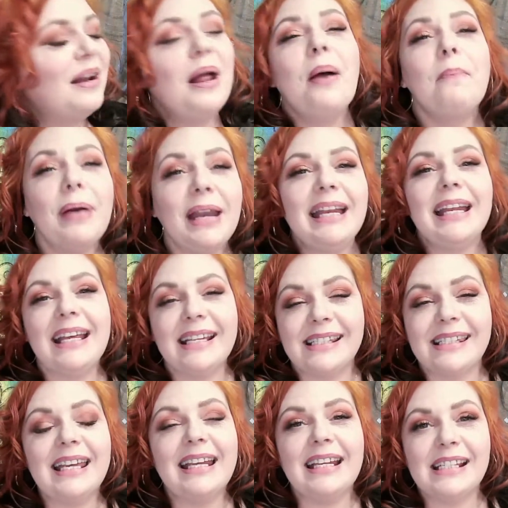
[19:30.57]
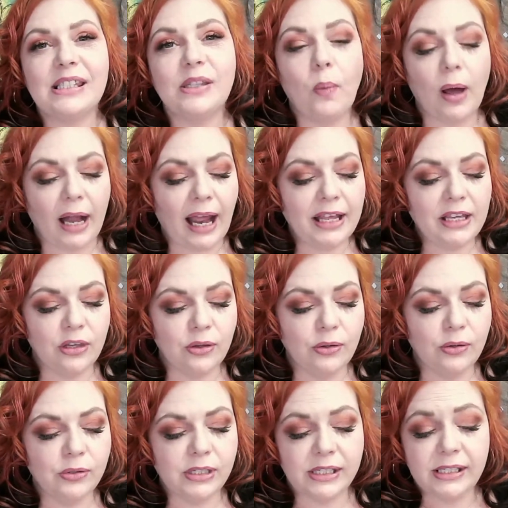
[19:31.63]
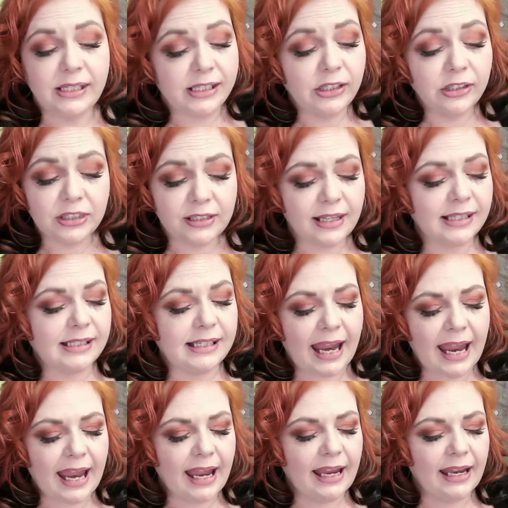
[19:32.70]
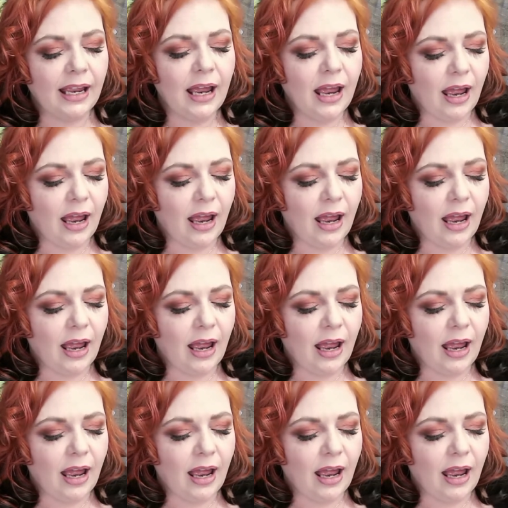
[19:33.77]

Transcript: But it is the one I use still to this day.